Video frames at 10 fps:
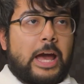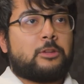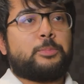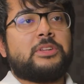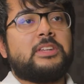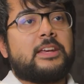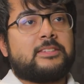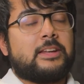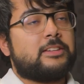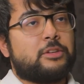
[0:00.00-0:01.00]
as per the
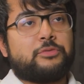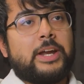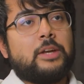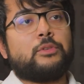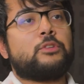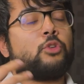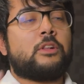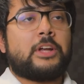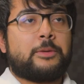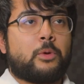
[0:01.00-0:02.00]
SLAs defined, we'll
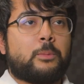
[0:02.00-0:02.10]
solve that